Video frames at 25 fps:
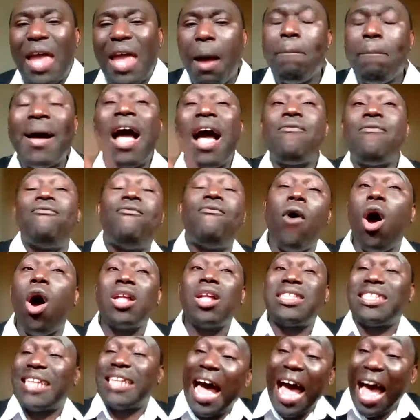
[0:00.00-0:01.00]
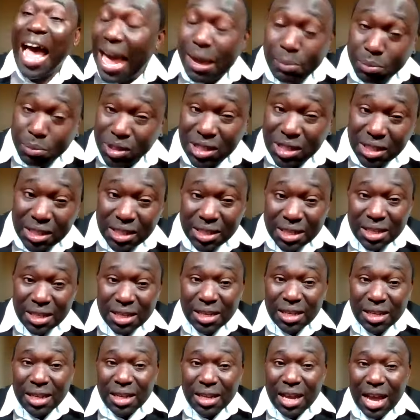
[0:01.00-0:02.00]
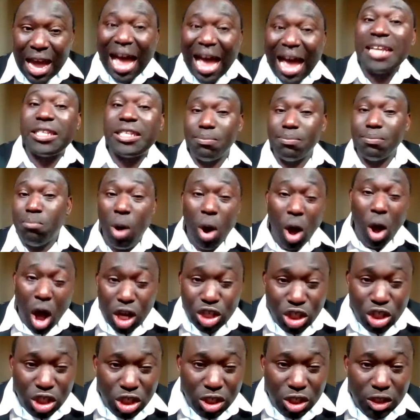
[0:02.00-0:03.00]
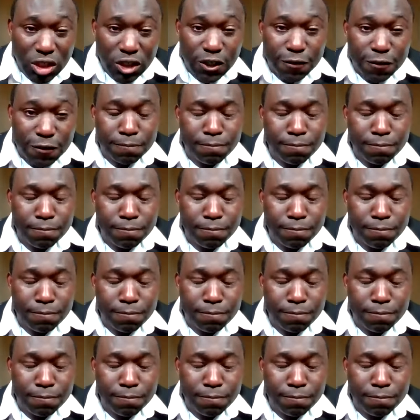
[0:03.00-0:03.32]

them back four times as much.